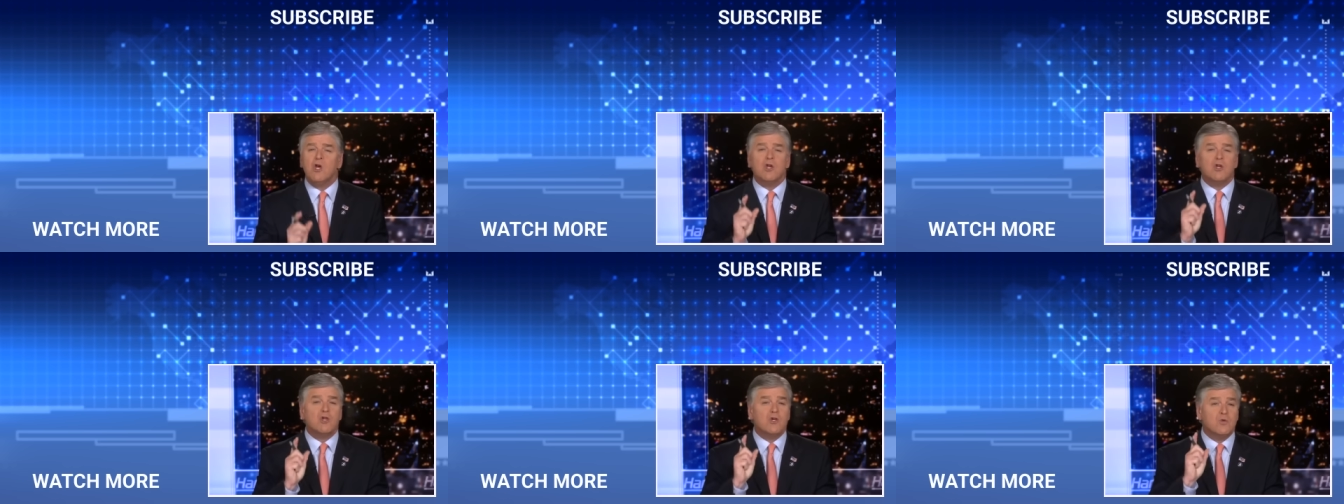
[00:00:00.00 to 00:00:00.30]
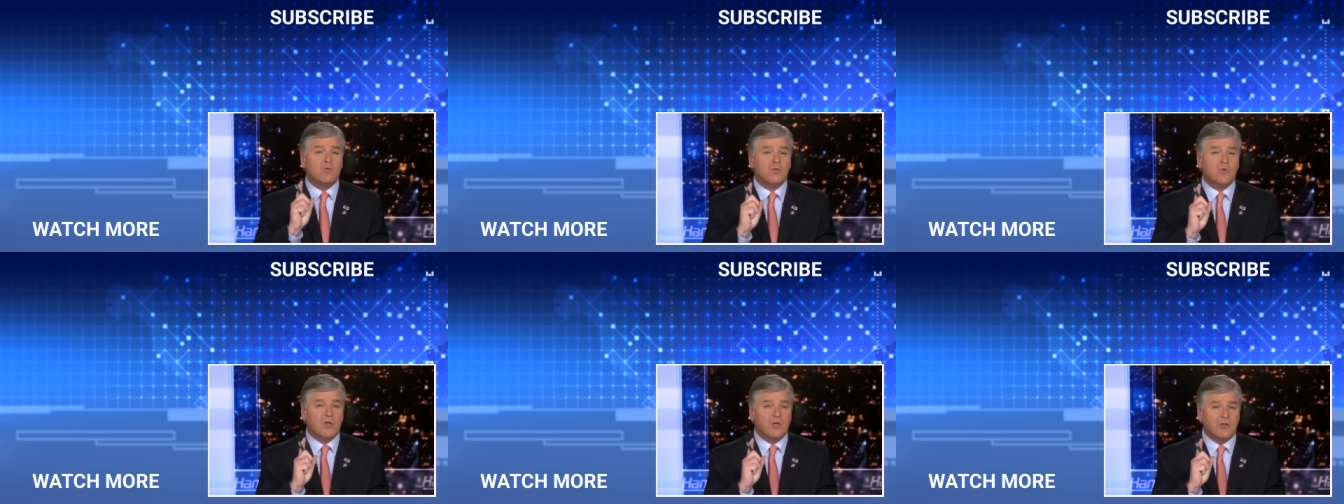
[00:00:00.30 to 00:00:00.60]

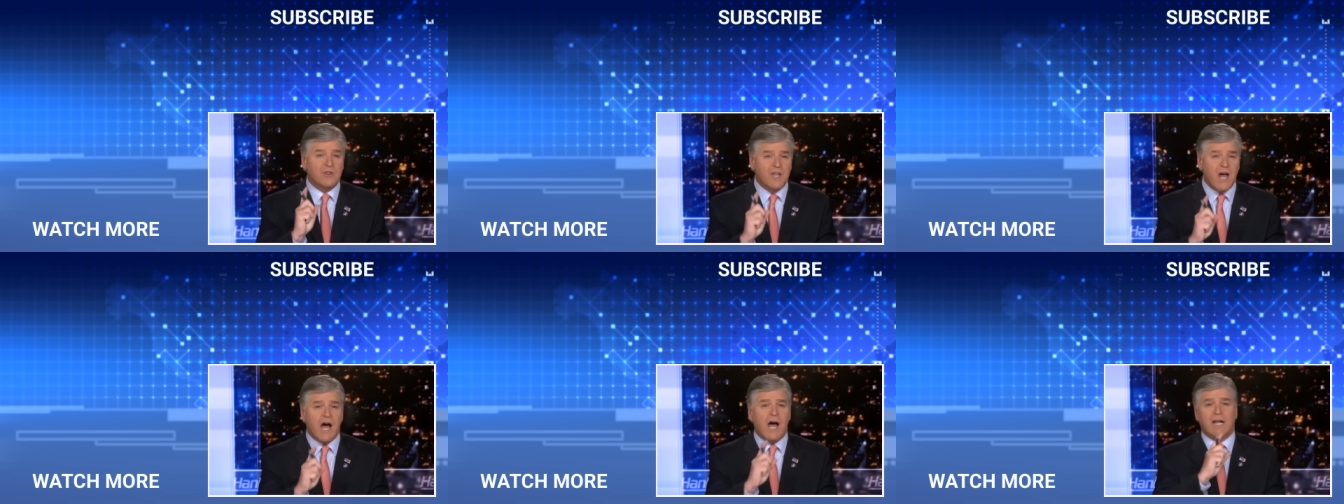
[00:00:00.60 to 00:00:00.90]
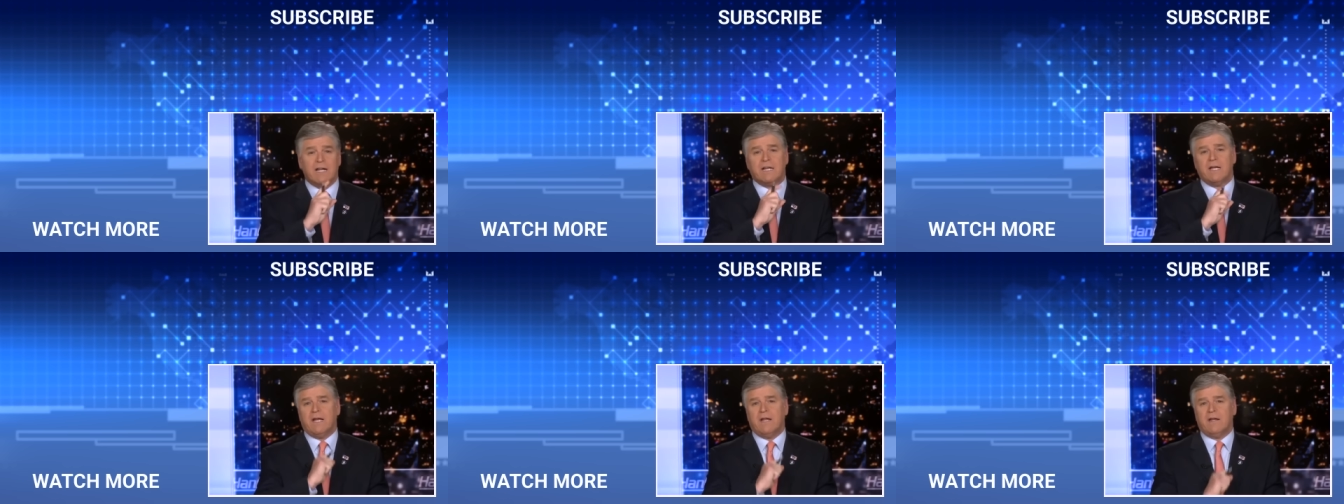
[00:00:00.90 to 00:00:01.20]
You will
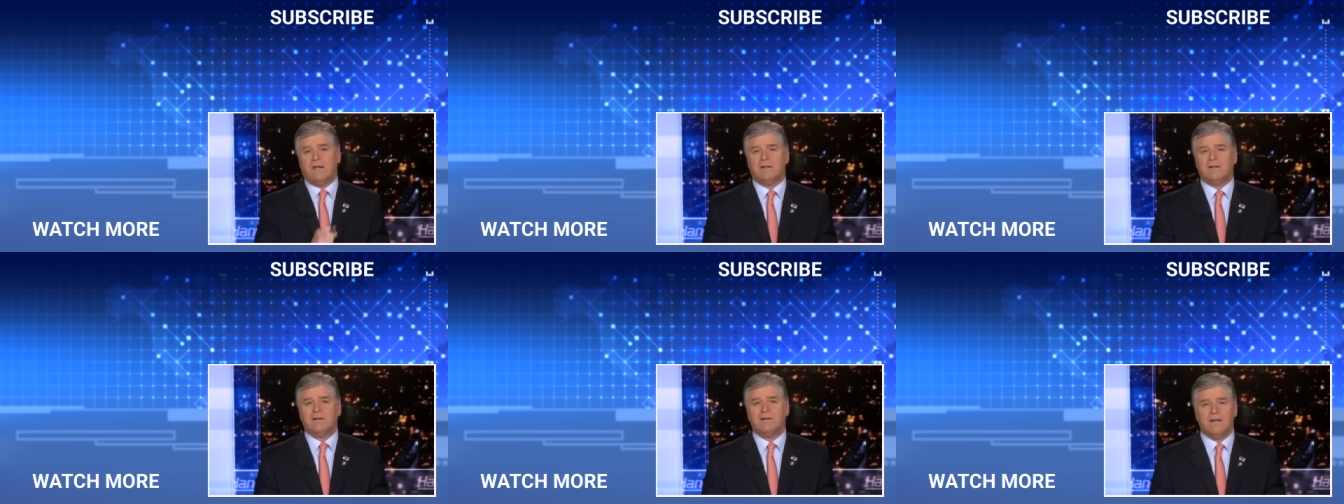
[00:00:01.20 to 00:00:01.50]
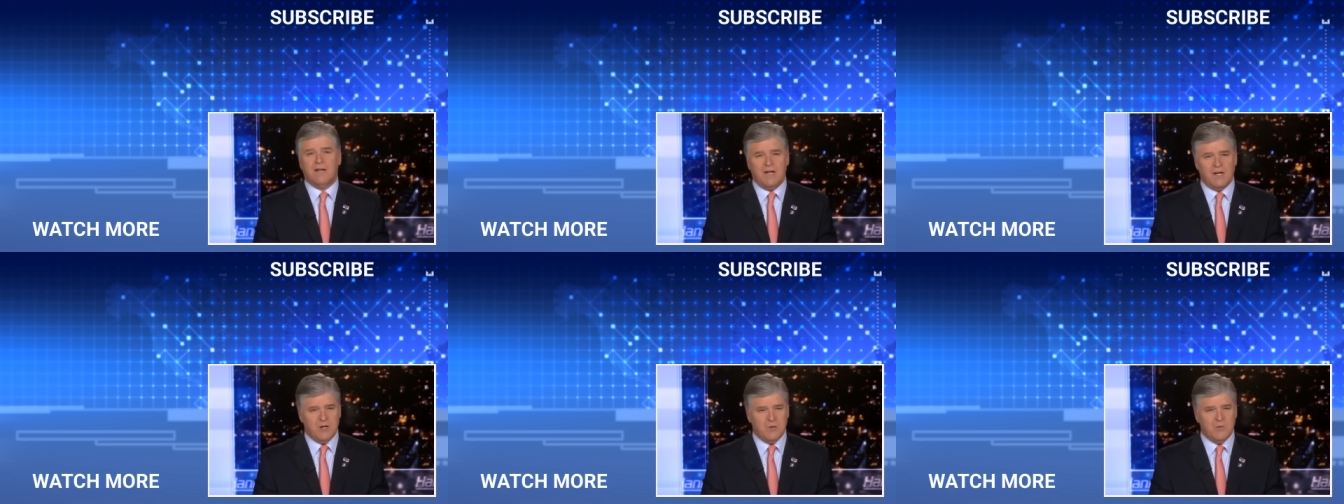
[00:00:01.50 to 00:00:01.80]
not get it
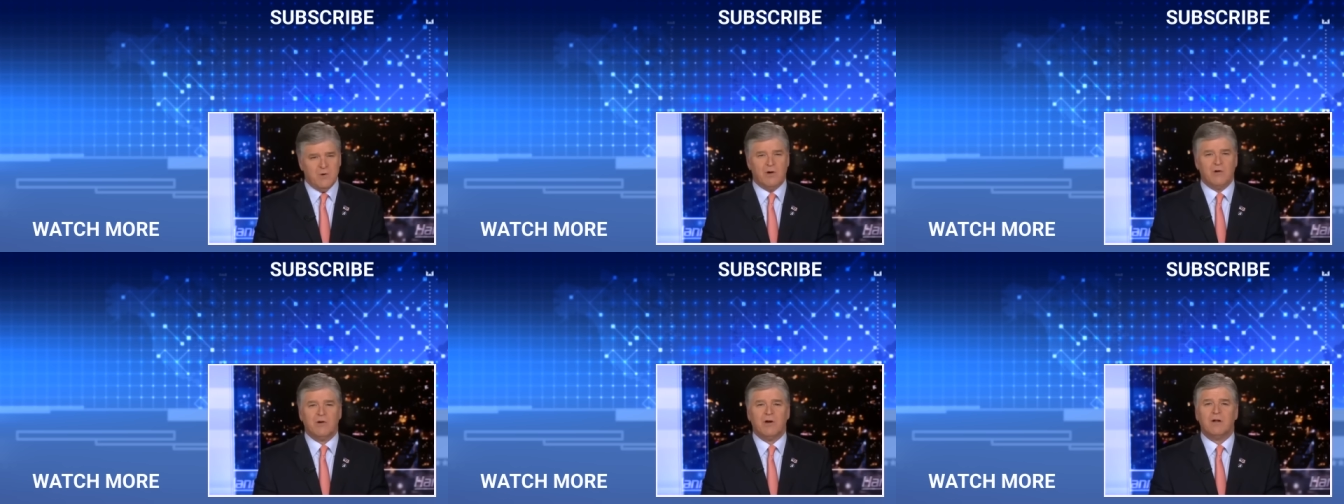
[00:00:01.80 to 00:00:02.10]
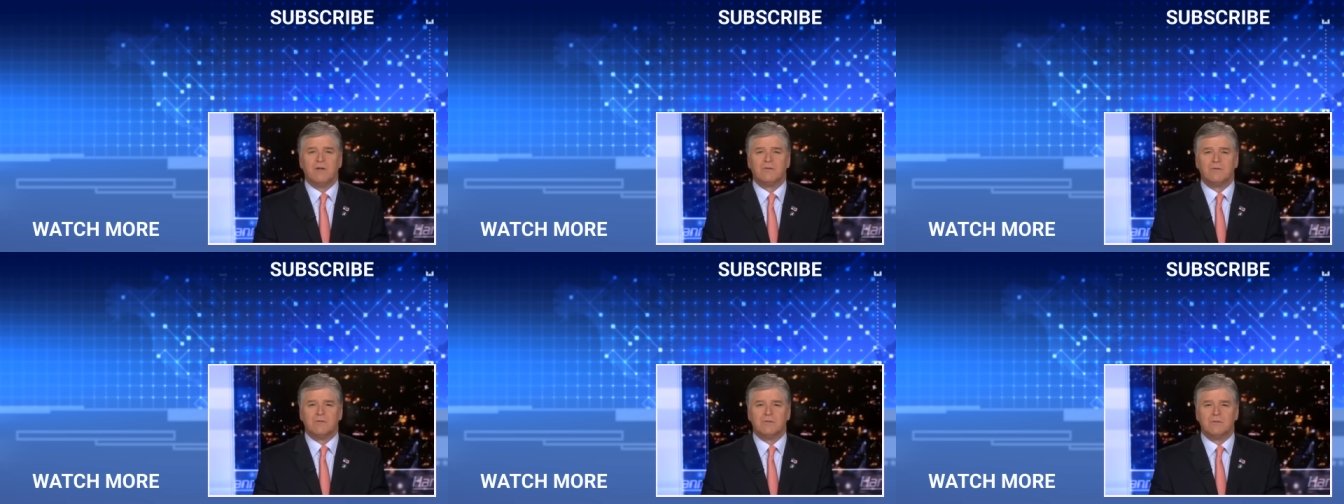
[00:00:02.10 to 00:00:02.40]
anywhere
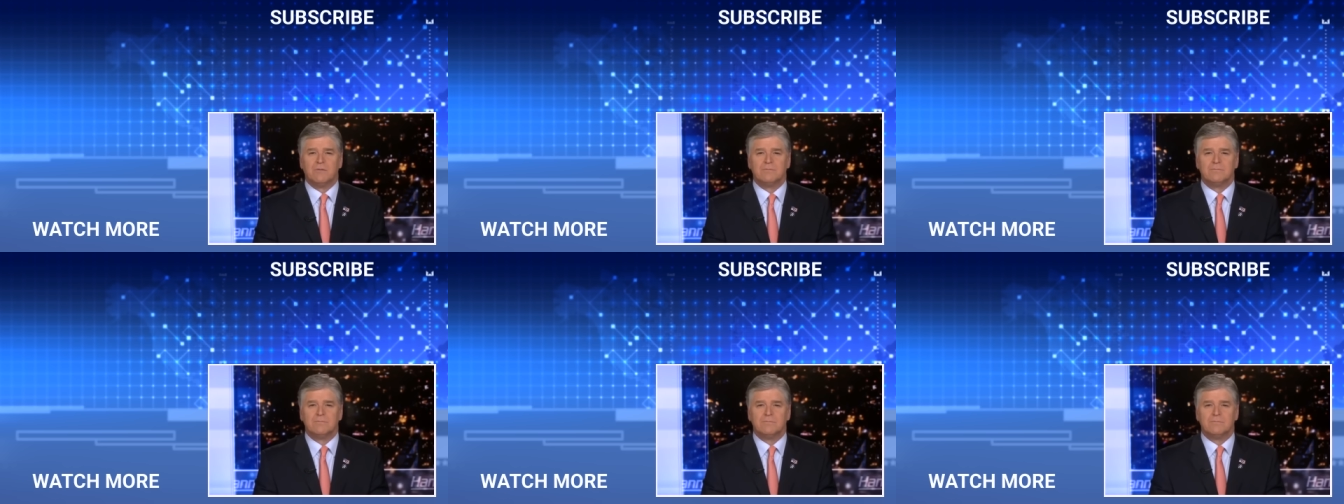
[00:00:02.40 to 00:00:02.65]
else.